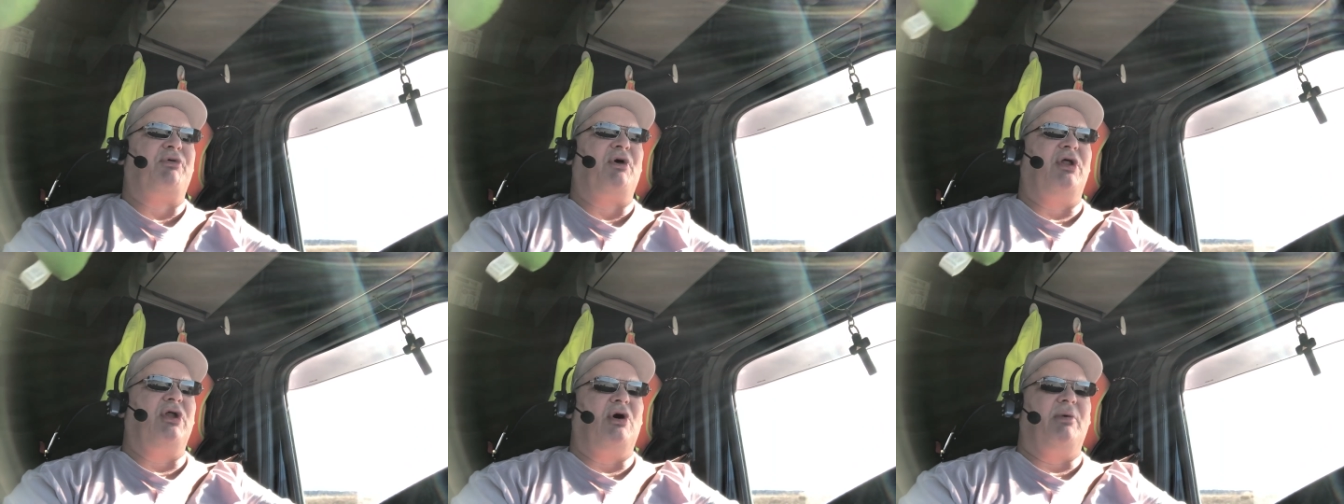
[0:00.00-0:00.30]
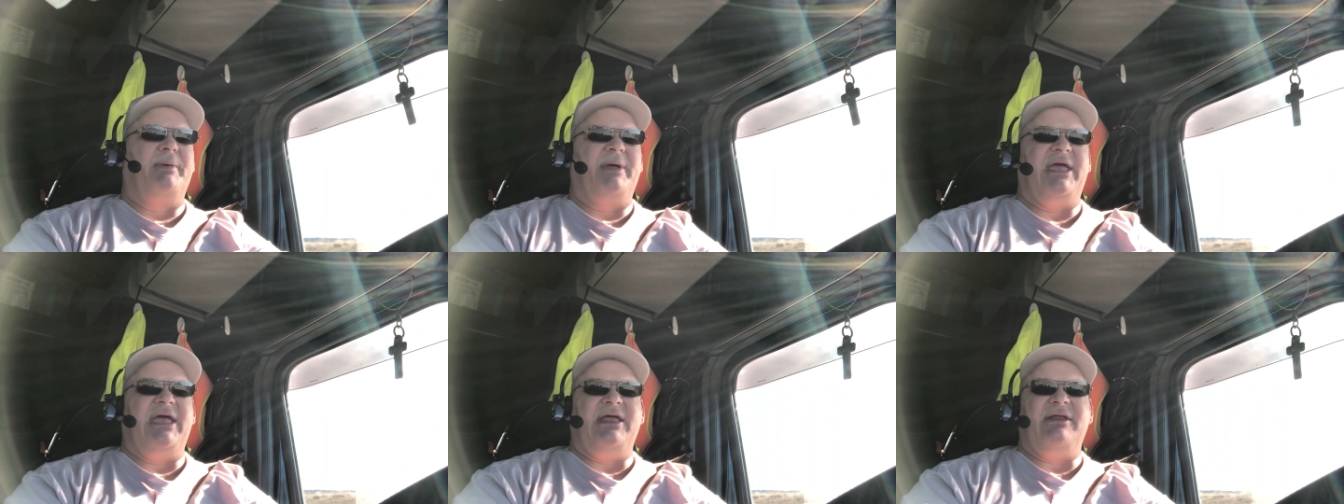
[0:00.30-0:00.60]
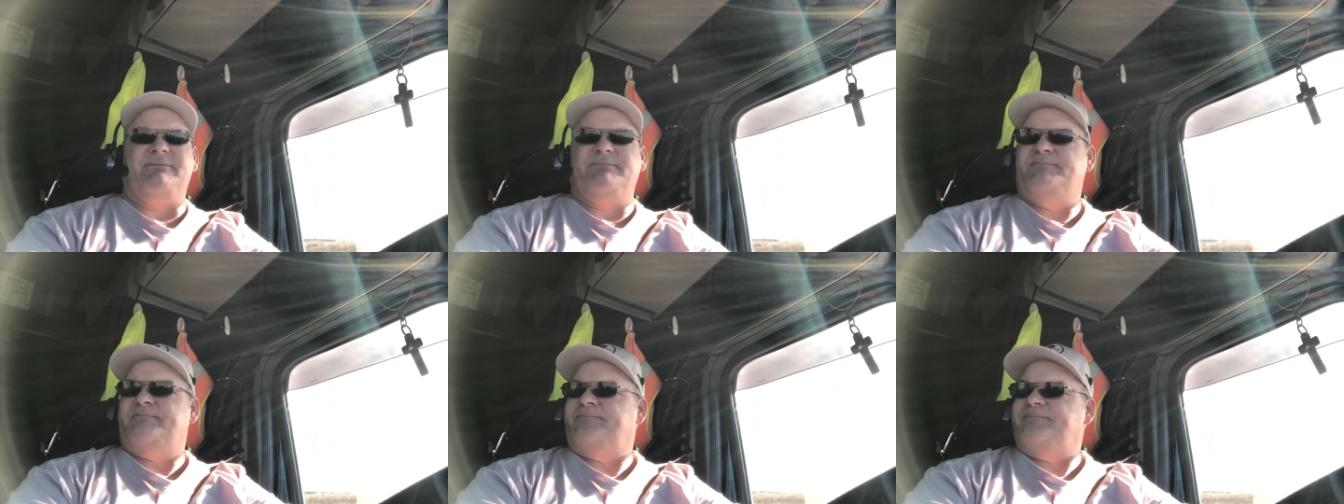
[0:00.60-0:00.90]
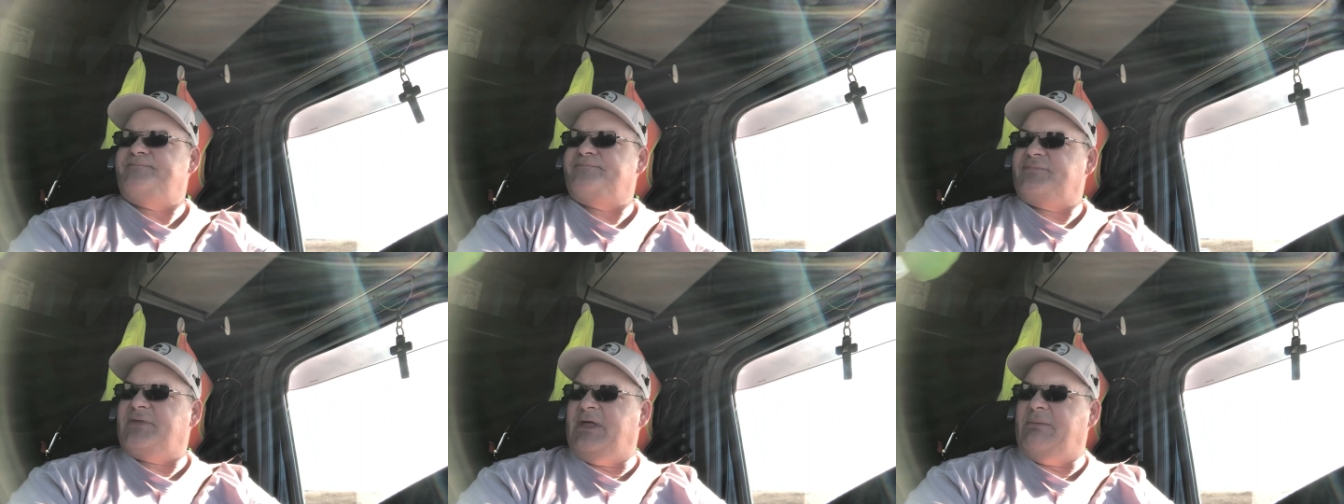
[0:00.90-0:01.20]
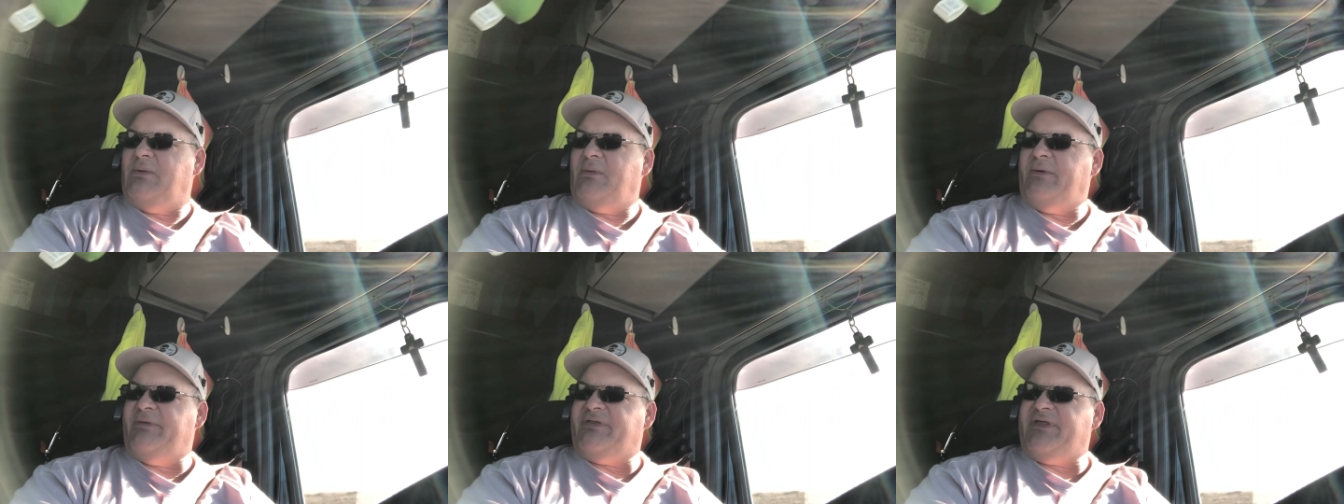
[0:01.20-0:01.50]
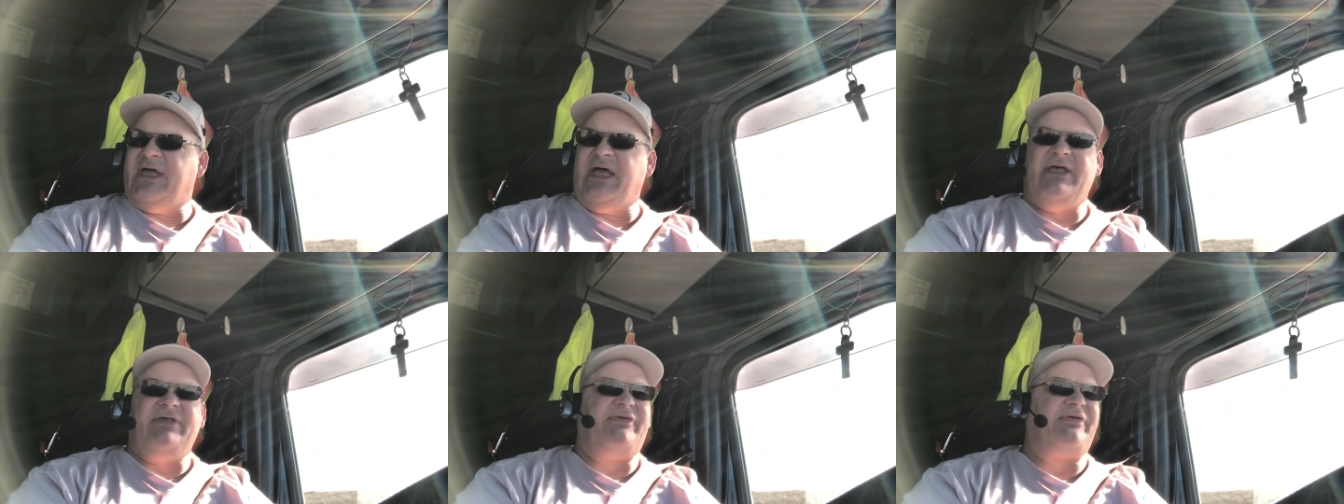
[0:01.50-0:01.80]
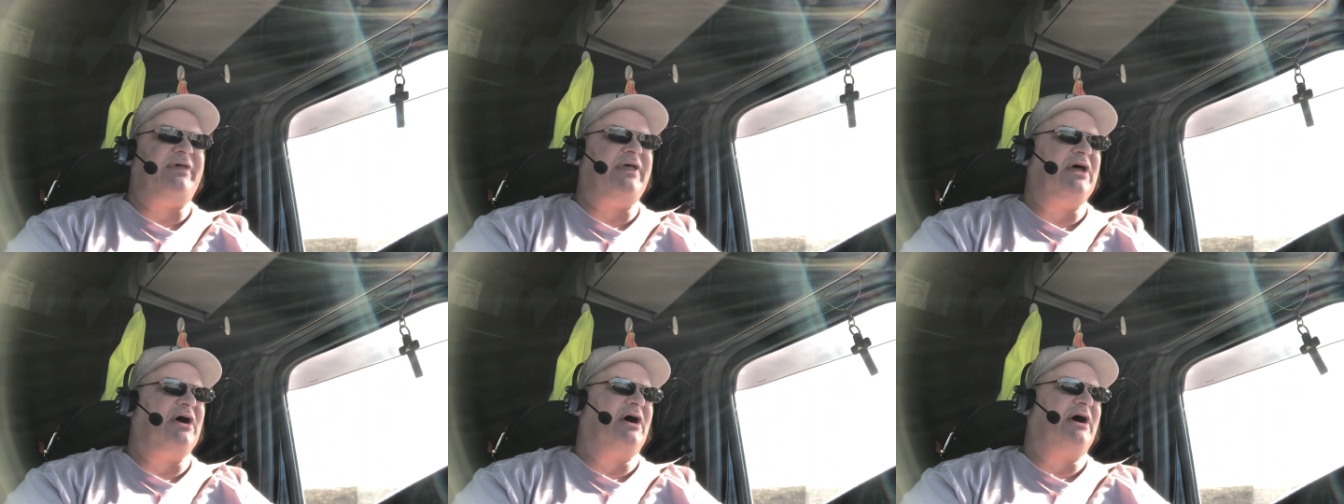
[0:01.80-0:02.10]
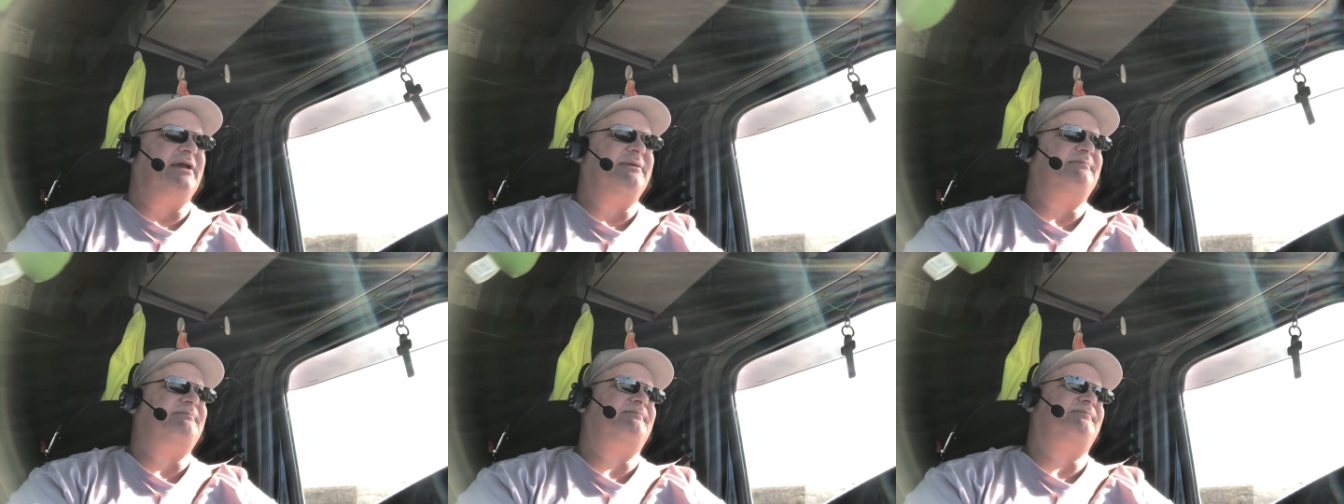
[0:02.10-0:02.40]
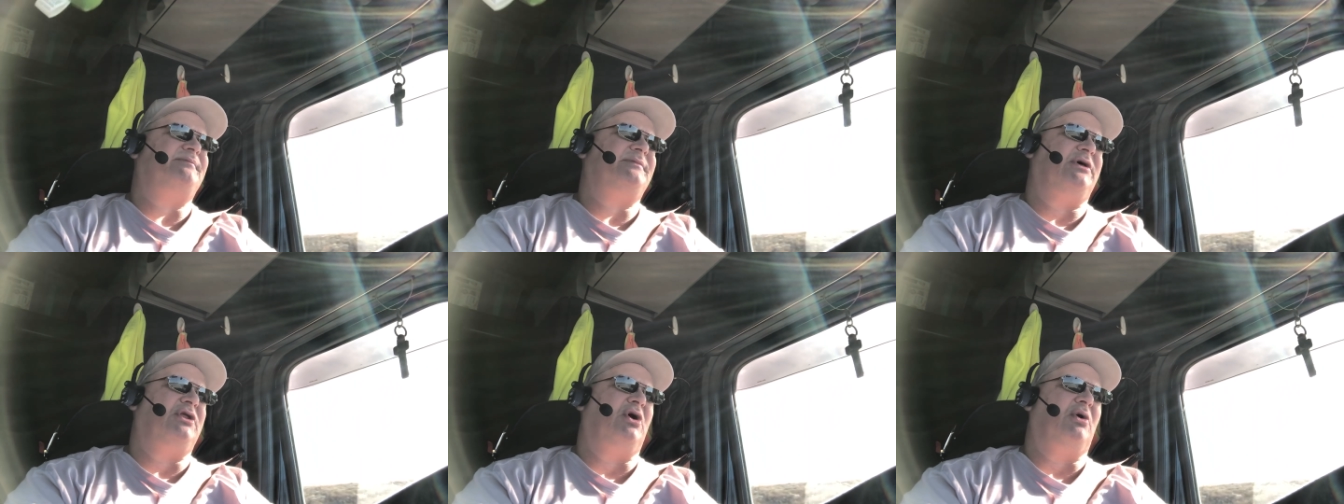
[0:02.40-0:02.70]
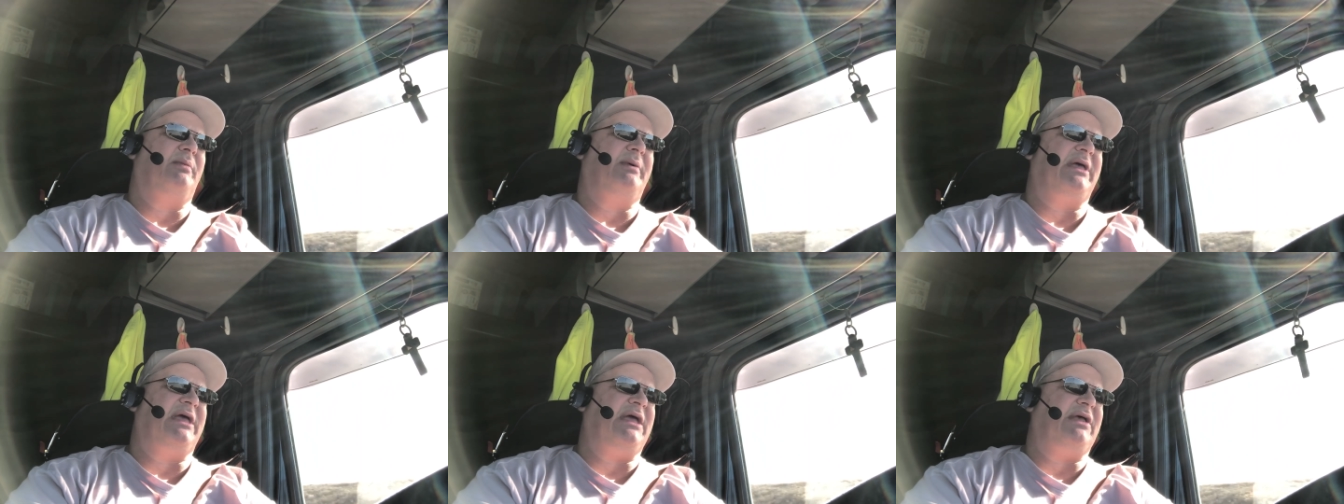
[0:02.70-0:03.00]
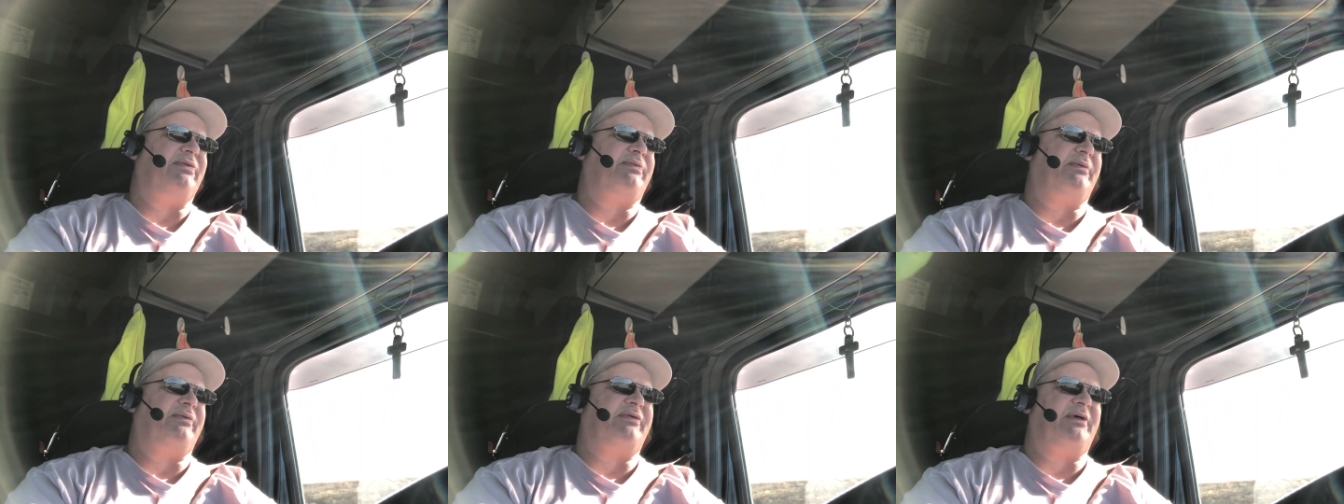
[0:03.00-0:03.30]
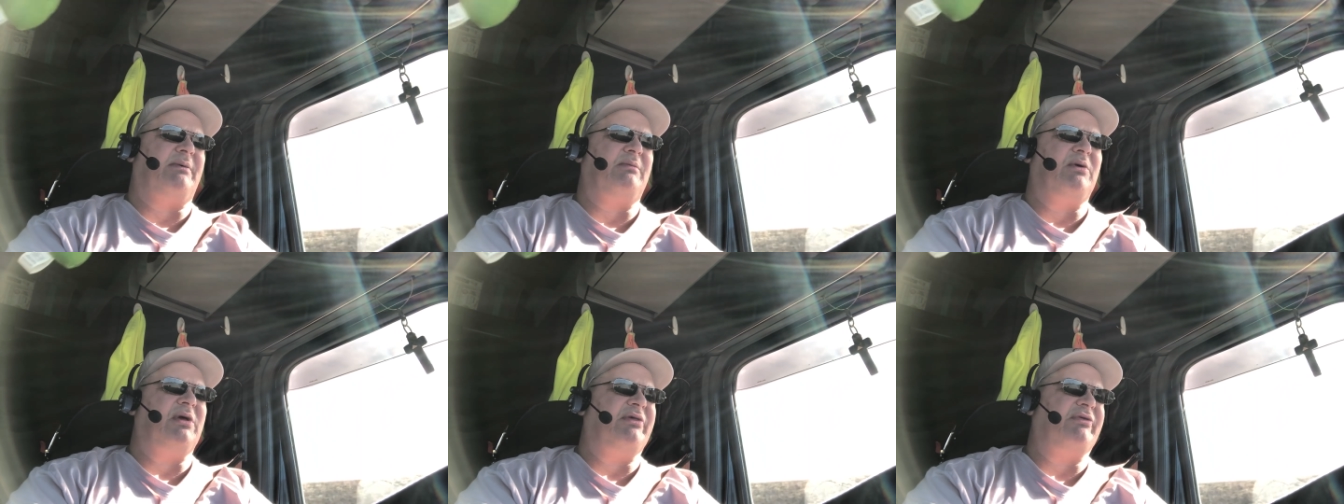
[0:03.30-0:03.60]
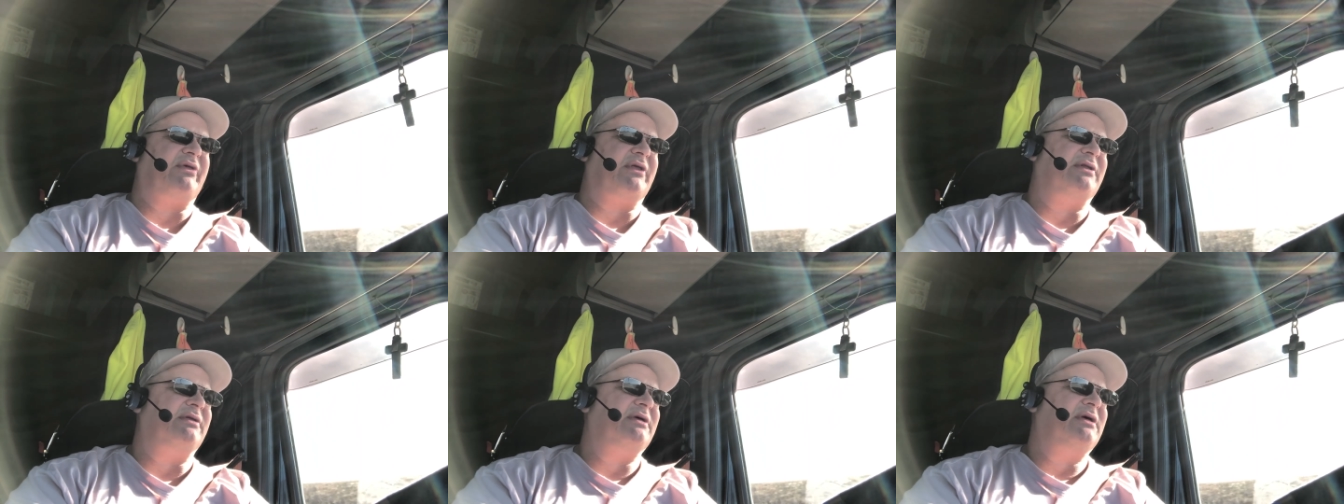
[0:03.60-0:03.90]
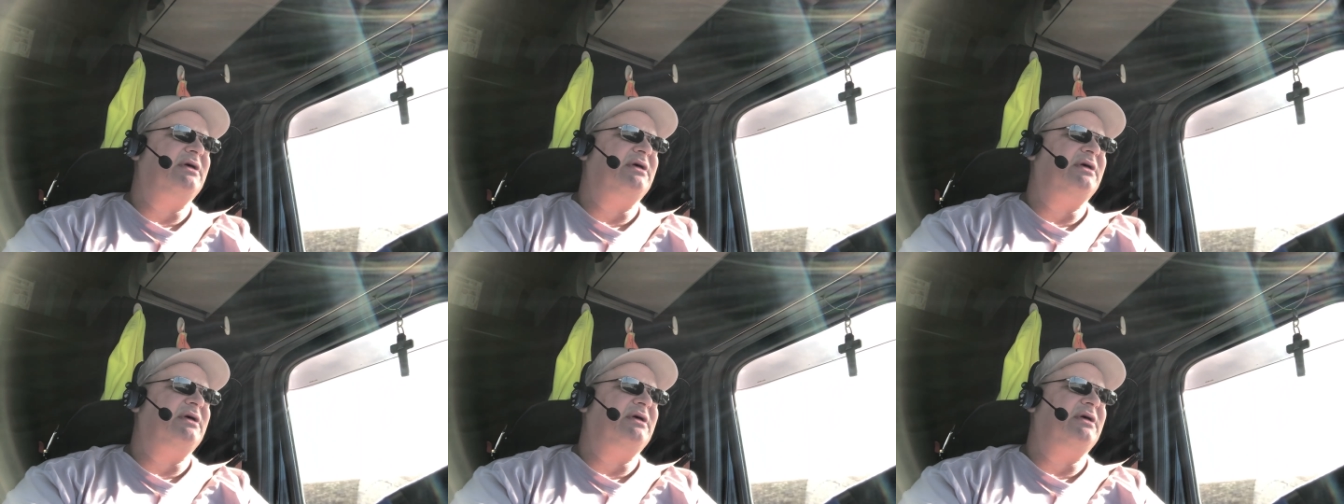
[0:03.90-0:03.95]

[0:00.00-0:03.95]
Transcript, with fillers: on overheating, even with the AC on. It overheats for some reason.